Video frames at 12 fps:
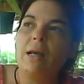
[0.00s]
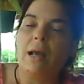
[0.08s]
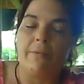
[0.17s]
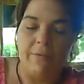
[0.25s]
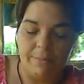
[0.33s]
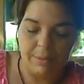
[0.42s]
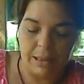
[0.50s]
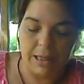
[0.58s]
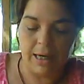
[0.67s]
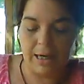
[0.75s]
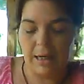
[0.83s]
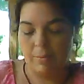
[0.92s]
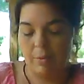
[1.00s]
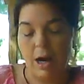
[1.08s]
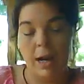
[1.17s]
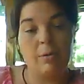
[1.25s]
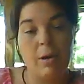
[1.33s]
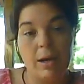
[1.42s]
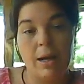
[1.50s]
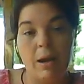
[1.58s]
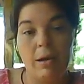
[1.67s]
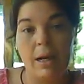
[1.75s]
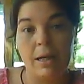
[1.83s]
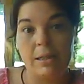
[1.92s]
If I'm sitting, like right now,
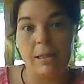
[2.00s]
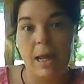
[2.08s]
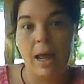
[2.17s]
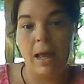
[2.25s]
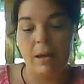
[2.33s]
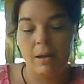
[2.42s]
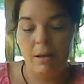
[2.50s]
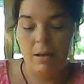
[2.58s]
I got it sat.